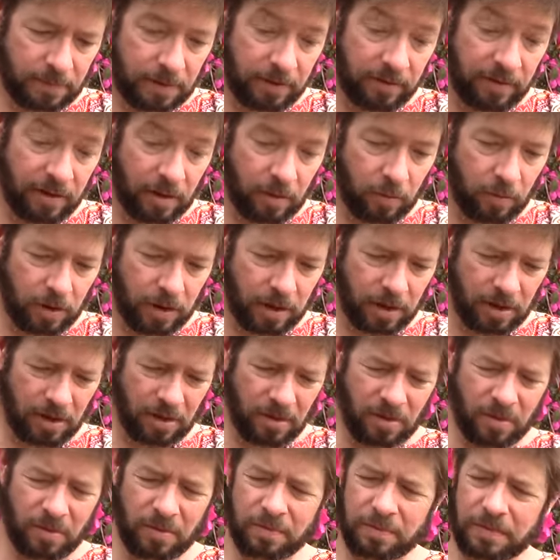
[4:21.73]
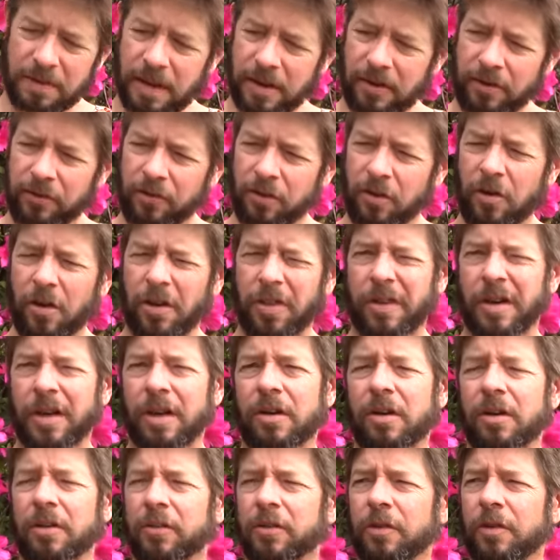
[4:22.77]
Del Rio. I saw it there
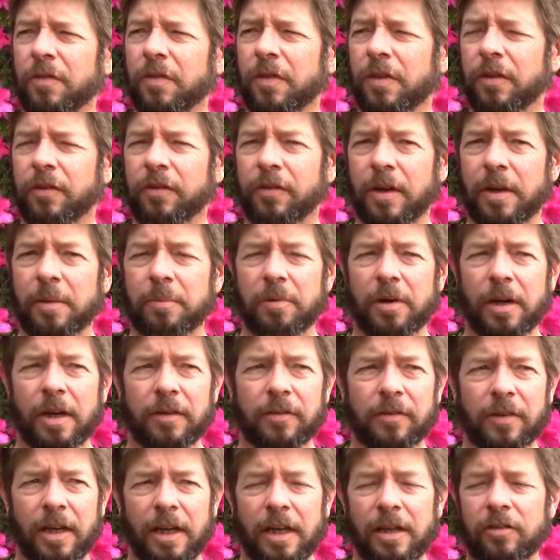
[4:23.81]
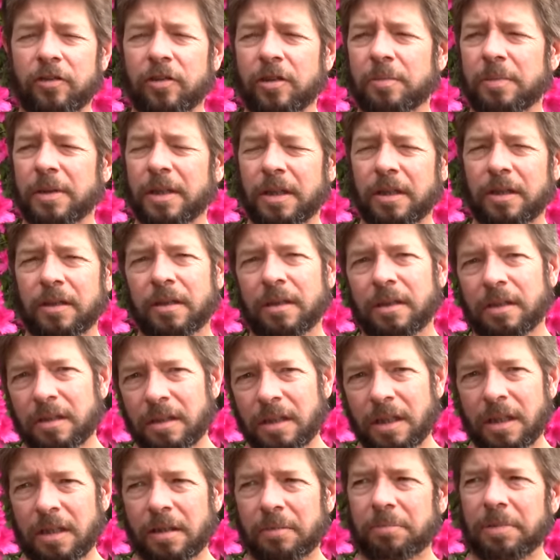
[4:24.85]
also for the same price at HEB.
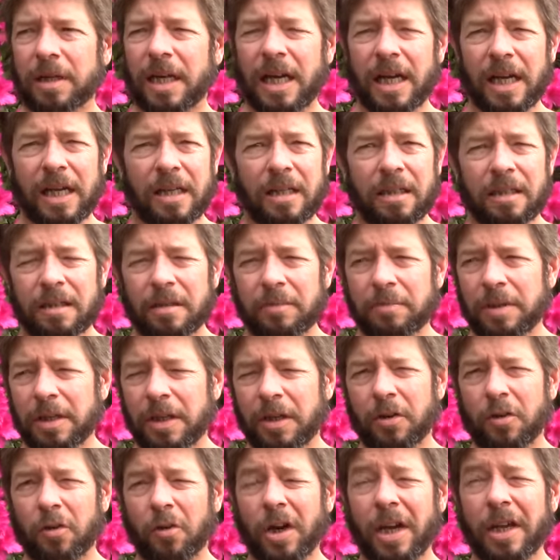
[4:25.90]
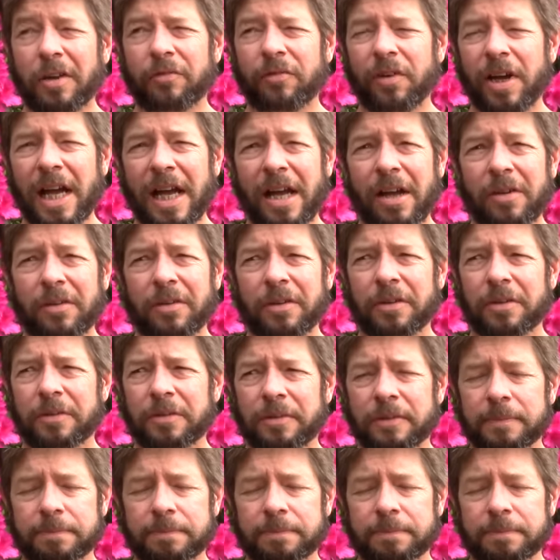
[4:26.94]
Yeah, buy it. It'd be a great value.